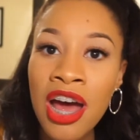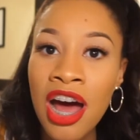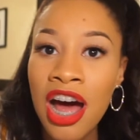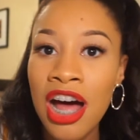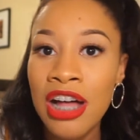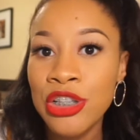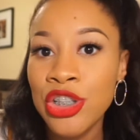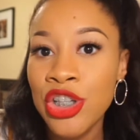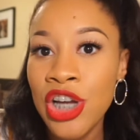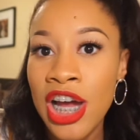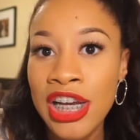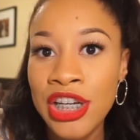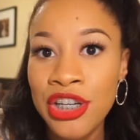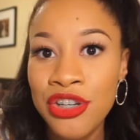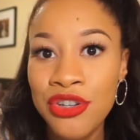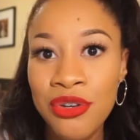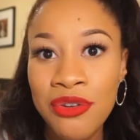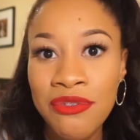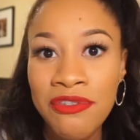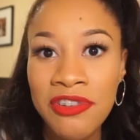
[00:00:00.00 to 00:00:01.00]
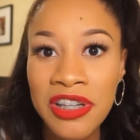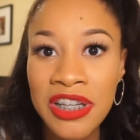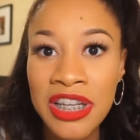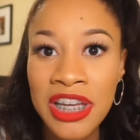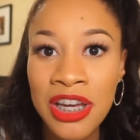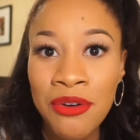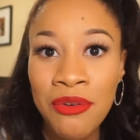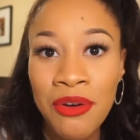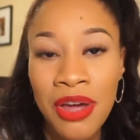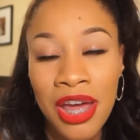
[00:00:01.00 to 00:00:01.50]
I'll try to do a
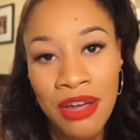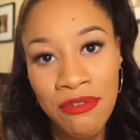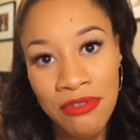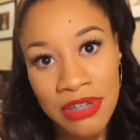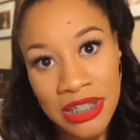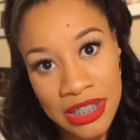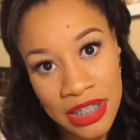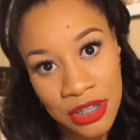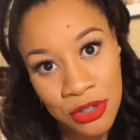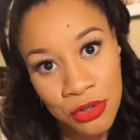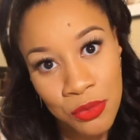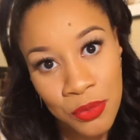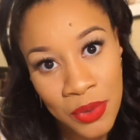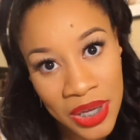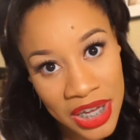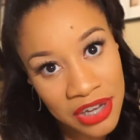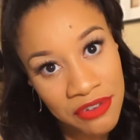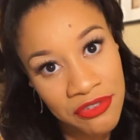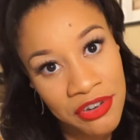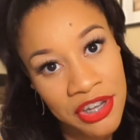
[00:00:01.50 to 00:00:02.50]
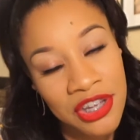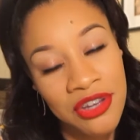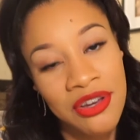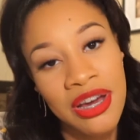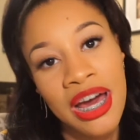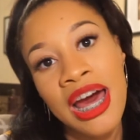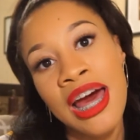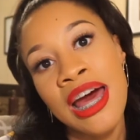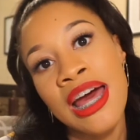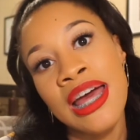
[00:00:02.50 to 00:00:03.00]
video every single week for you
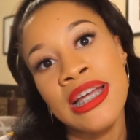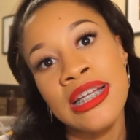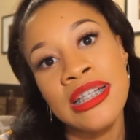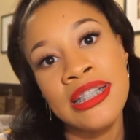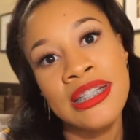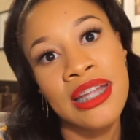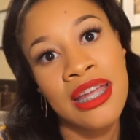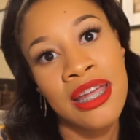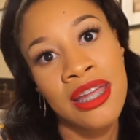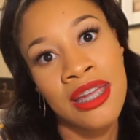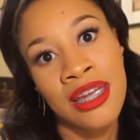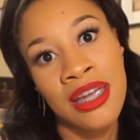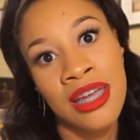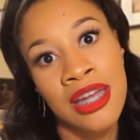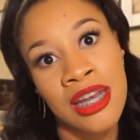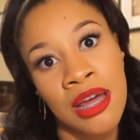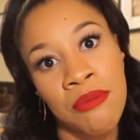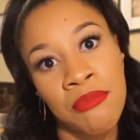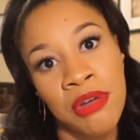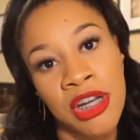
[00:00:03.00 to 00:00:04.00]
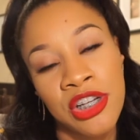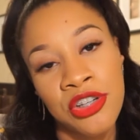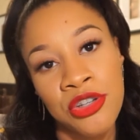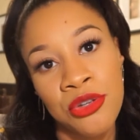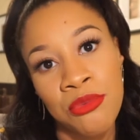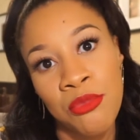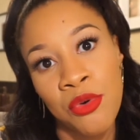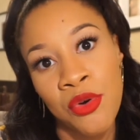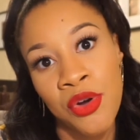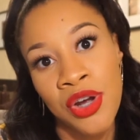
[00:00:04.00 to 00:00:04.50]
guys, and I'm gonna do
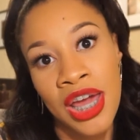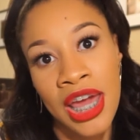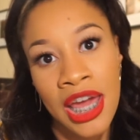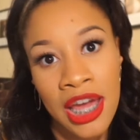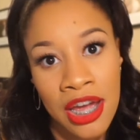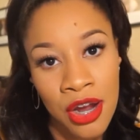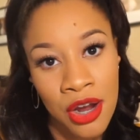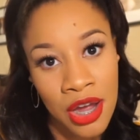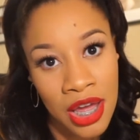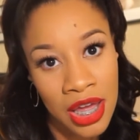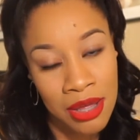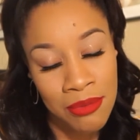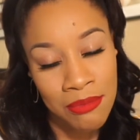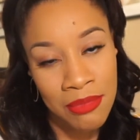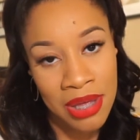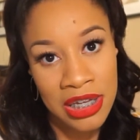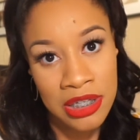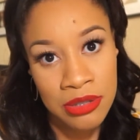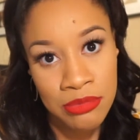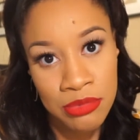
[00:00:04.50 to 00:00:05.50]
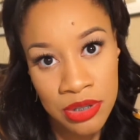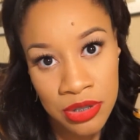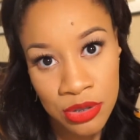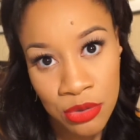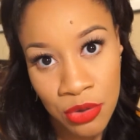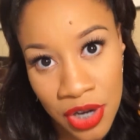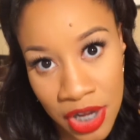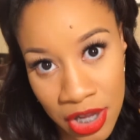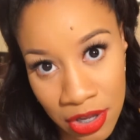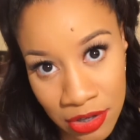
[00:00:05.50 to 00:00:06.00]
more hair and makeup
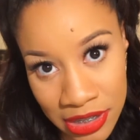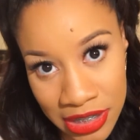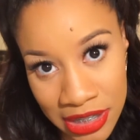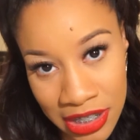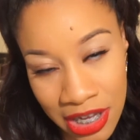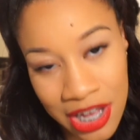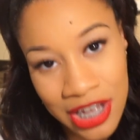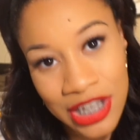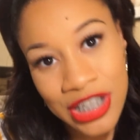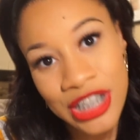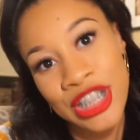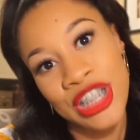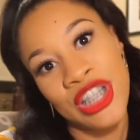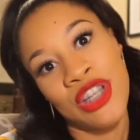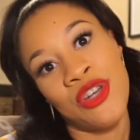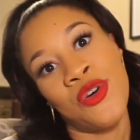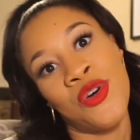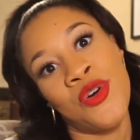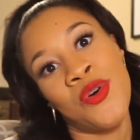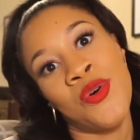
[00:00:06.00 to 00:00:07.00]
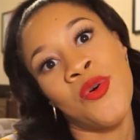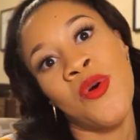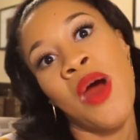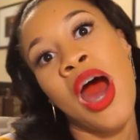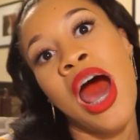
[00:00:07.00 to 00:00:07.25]
tutorials. So